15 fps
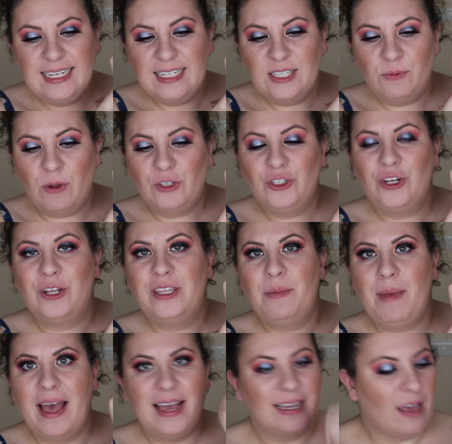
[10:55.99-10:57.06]
did swatch it on the
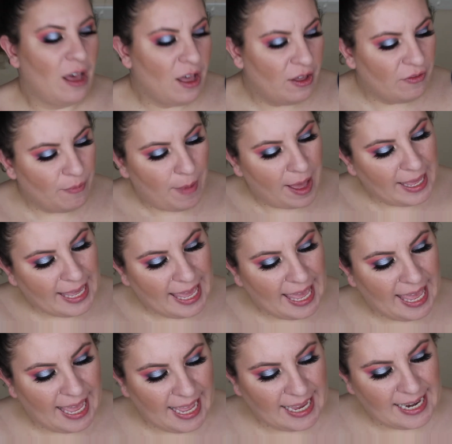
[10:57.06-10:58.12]
back of my
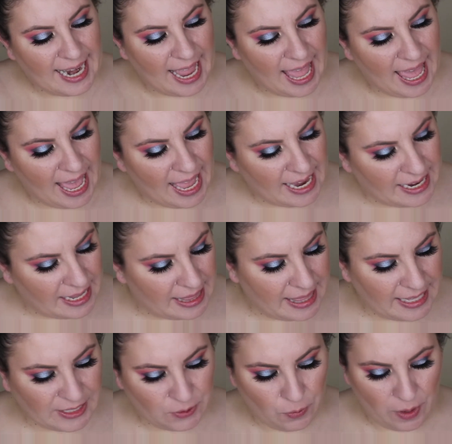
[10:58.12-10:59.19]
hand, and
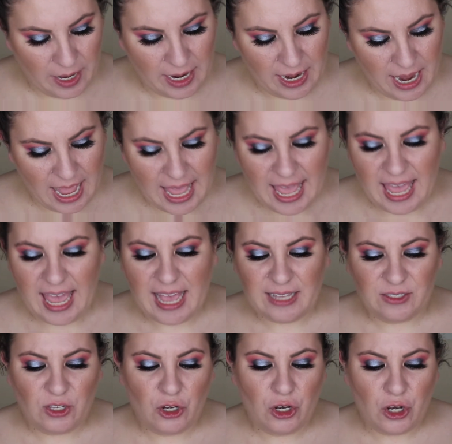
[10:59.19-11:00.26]
this one
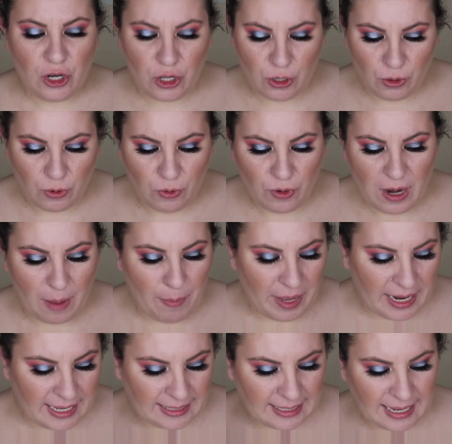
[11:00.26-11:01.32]
is nude,
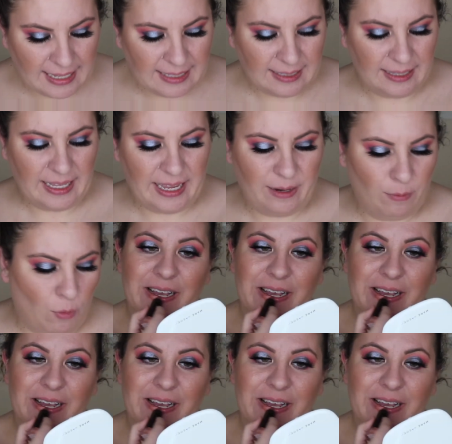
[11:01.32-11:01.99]
but it does lean